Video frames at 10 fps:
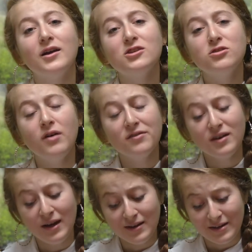In
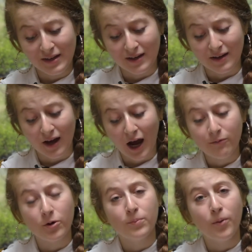2018,
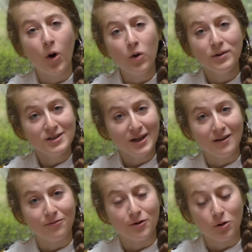I wrote a poem a
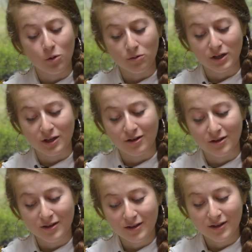day for a whole
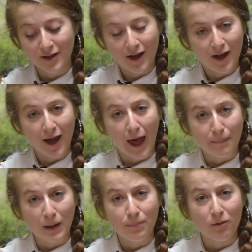year,
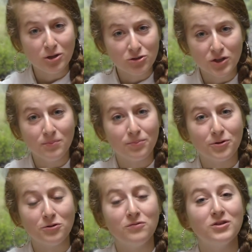and my poetry
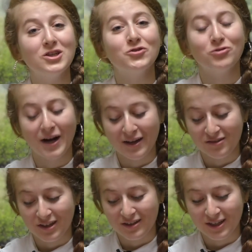improved
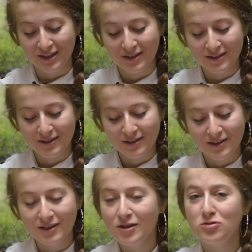drastically.
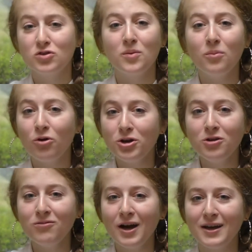So the more
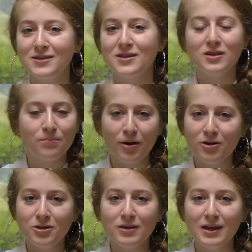you write, the
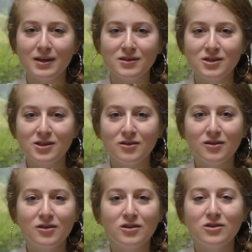better you get.
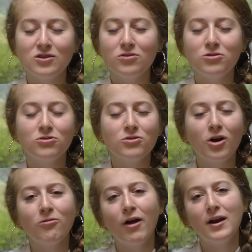Just
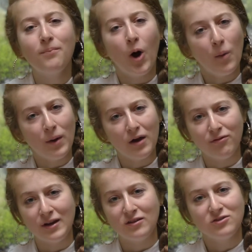start writing a poem
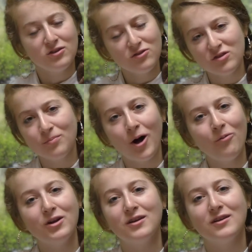every day, just a
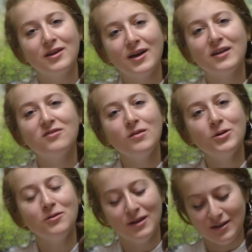small one, and see
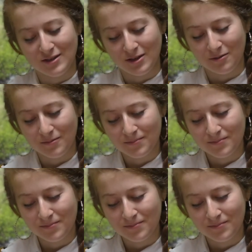where you get to.